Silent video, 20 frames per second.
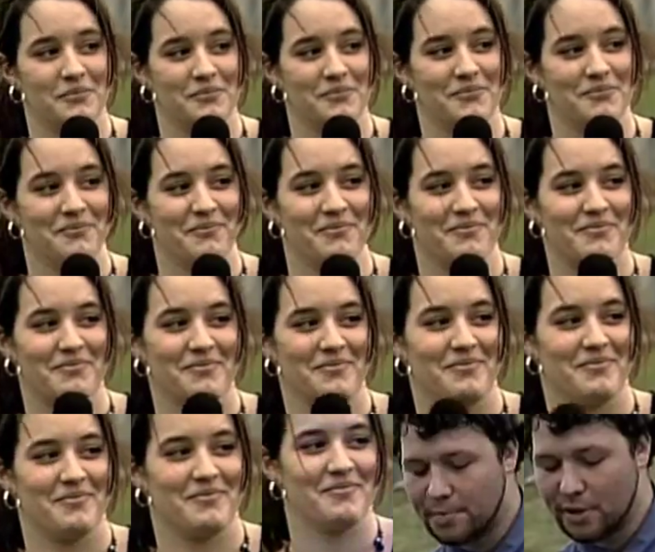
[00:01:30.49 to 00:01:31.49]
Yeah,
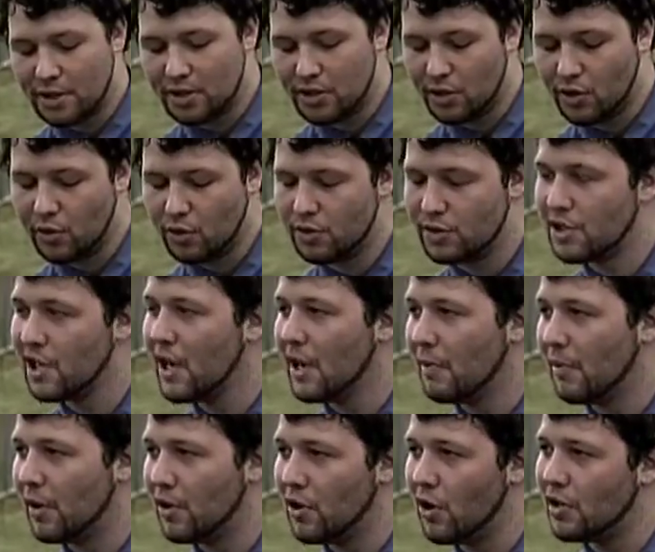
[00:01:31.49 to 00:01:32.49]
Kennedy's been huge,
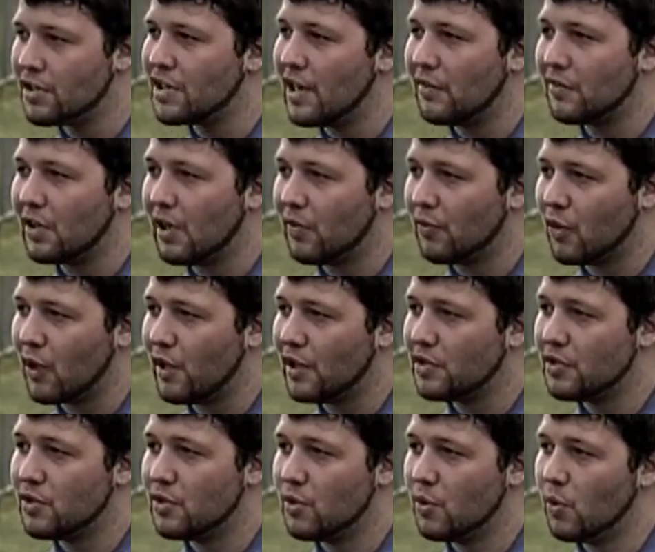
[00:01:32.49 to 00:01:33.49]
but you also have to give
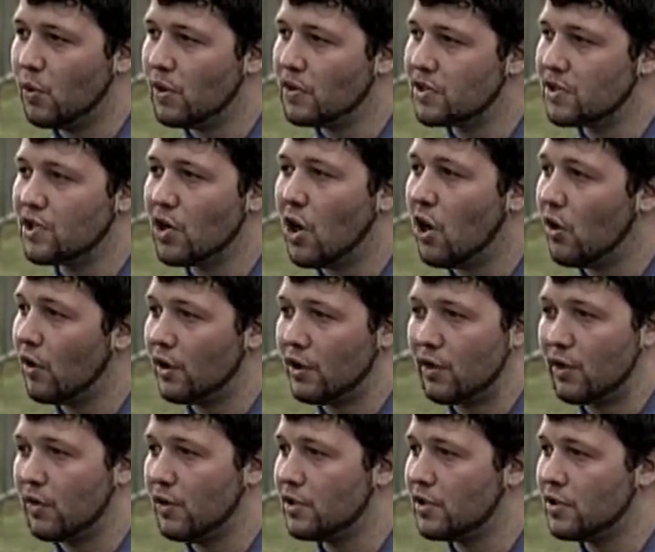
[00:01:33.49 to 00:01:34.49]
credit to Staal and
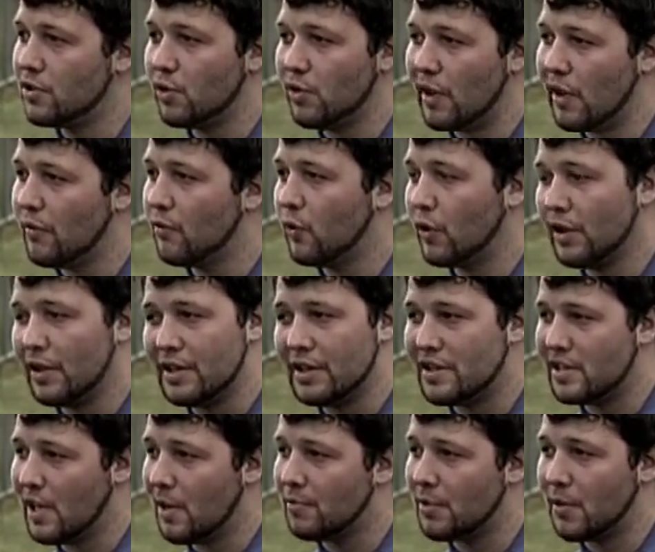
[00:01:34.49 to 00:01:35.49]
Kunitz, too. They've really
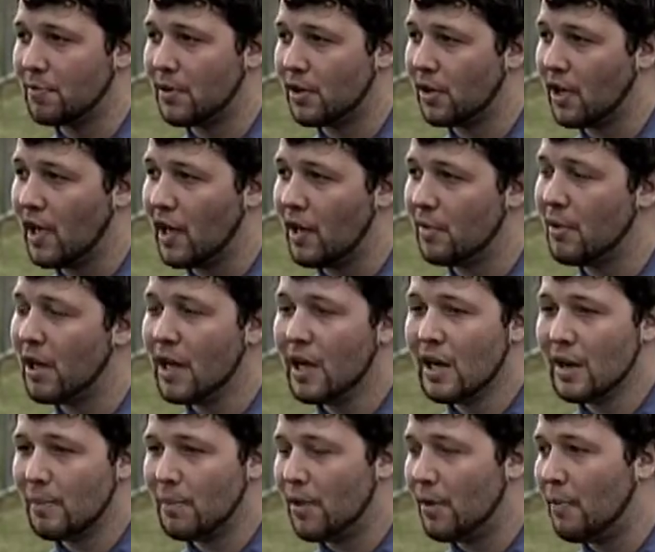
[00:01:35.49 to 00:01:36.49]
stepped up their game.
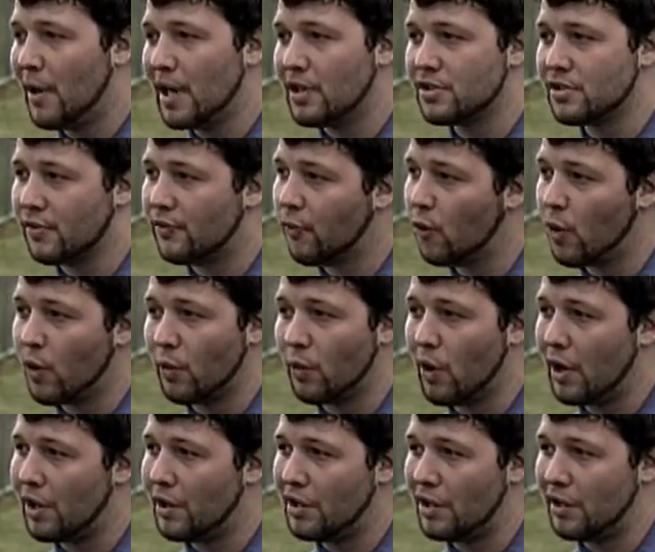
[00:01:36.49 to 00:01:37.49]
The Pens are
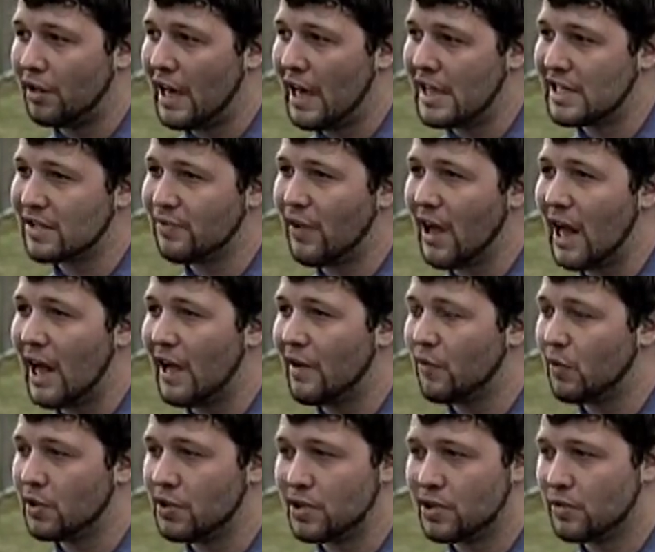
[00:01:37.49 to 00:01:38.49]
4-1 in their last
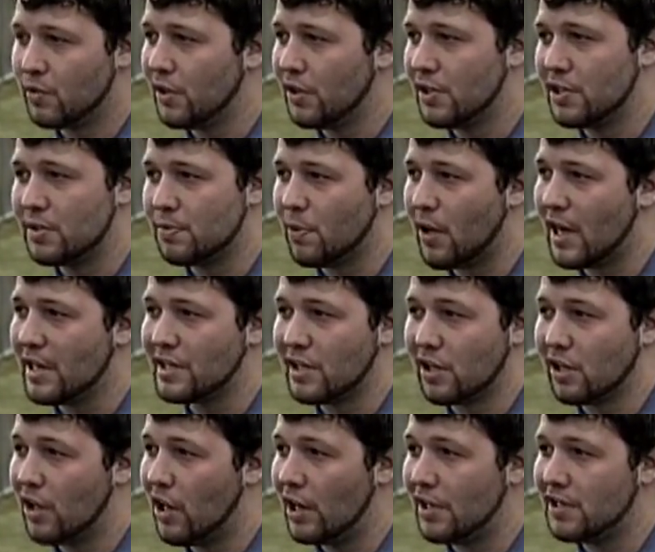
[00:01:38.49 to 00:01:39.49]
5, which is really surprising
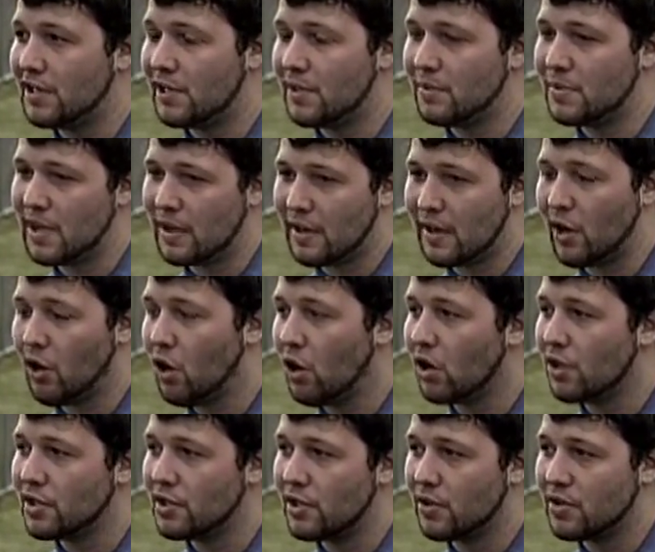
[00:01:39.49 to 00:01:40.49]
a lot of teams that they
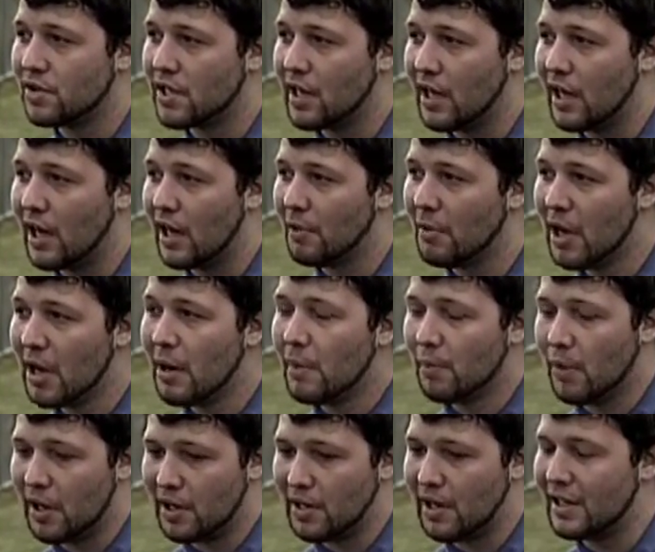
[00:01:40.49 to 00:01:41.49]
are still staying up.
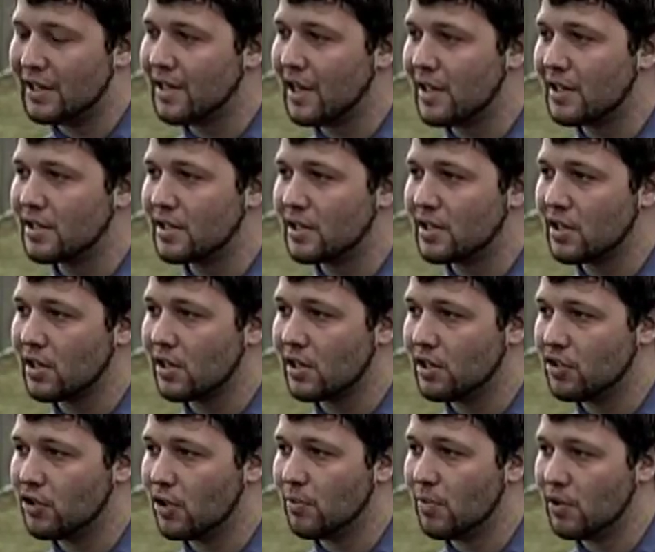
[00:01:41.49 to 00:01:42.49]
But it does
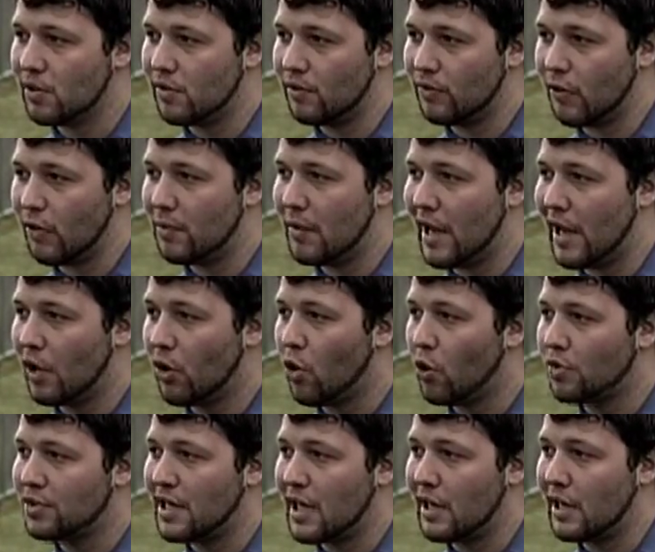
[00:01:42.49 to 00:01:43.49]
contribute from that
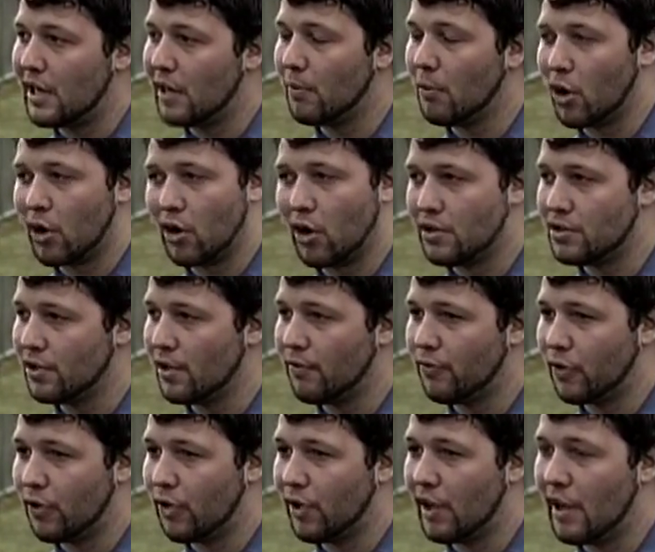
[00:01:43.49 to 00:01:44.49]
goaltending. Marc-Andre
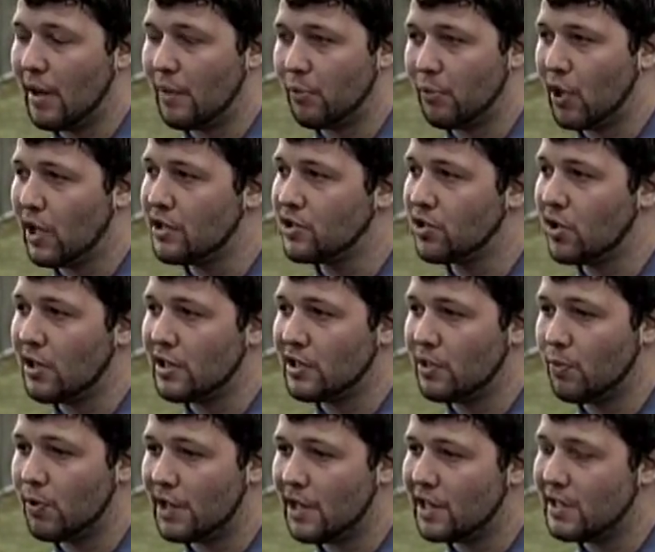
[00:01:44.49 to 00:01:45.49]
Fleury and Brent
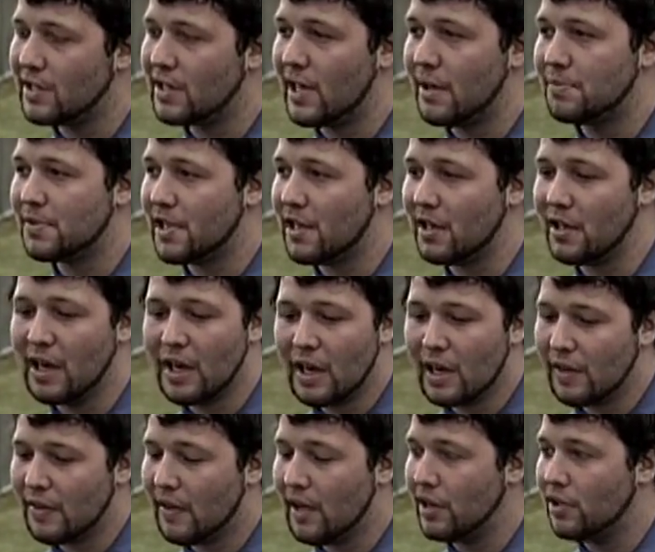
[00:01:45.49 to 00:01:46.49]
Johnson, when he steps in,
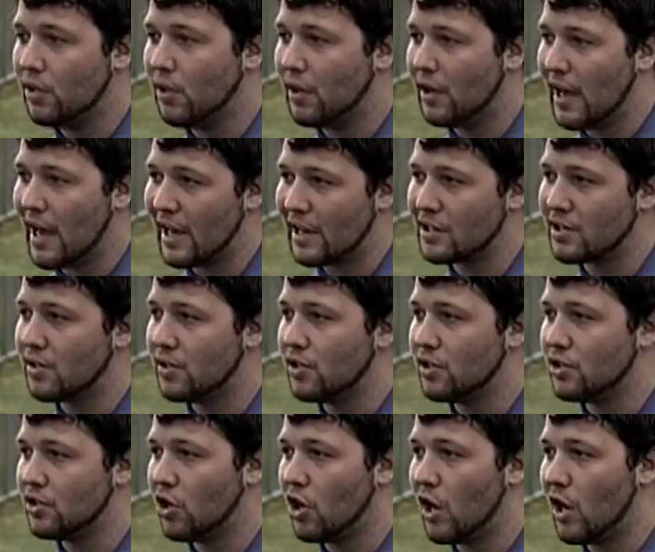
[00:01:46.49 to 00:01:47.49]
they do an
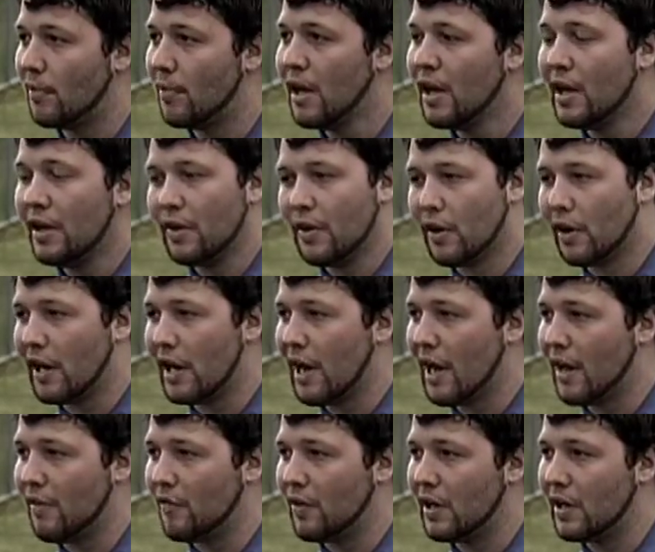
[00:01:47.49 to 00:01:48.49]
excellent job. They're going to
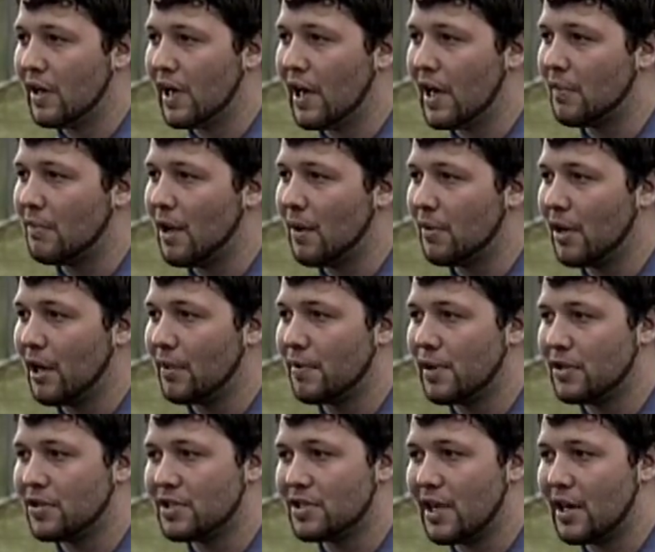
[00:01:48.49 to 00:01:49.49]
have a game coming up
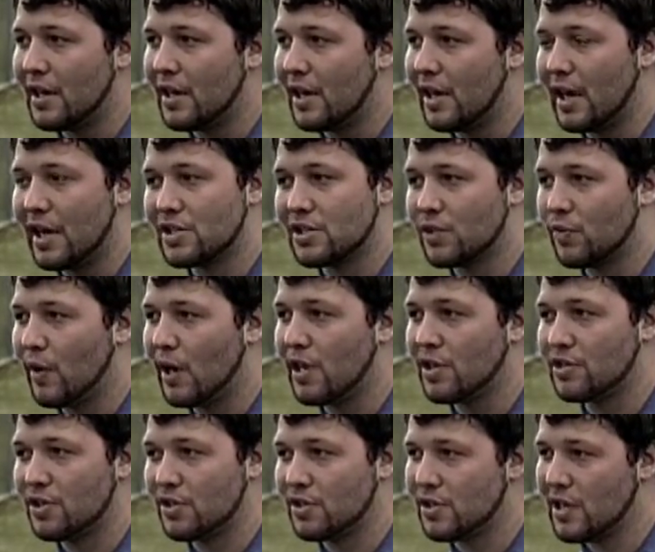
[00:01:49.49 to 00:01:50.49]
here Sunday against the
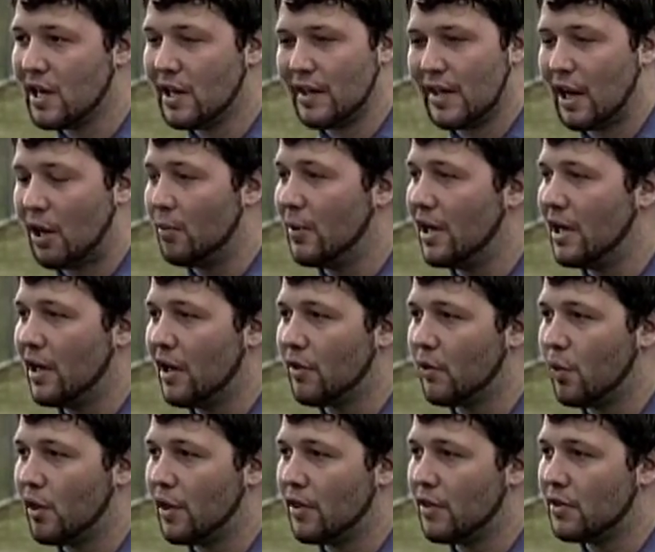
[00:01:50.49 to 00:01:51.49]
Rangers. That'll be another
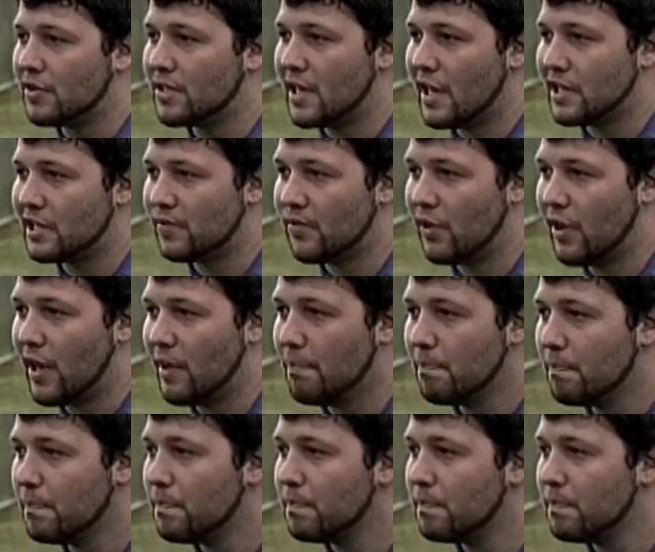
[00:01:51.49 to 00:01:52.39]
one of those tests for them.